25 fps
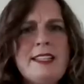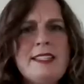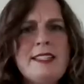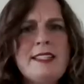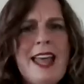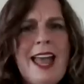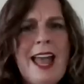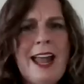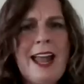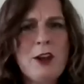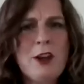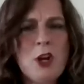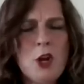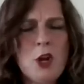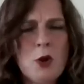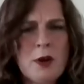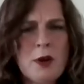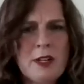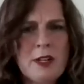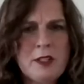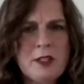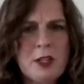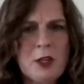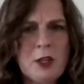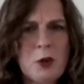that known
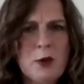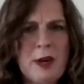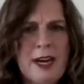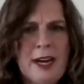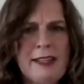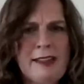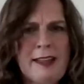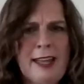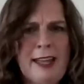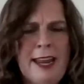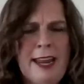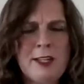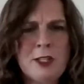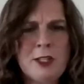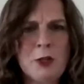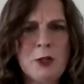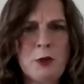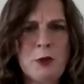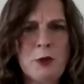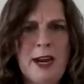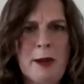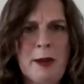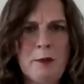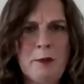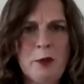as the Great Lakes
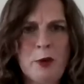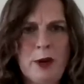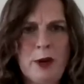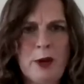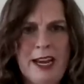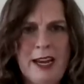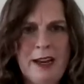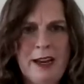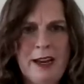Grand Prix?